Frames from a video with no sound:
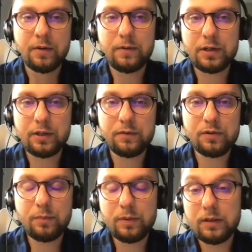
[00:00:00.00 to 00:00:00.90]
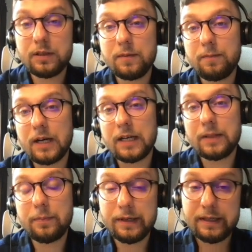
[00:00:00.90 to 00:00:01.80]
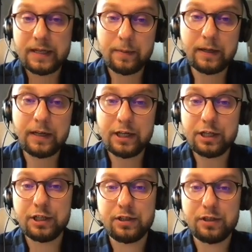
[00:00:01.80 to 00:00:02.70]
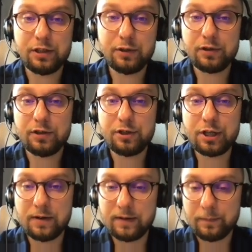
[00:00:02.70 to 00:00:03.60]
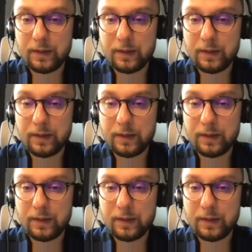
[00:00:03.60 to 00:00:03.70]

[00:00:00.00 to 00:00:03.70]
which allows to build quite pretty applications using Java.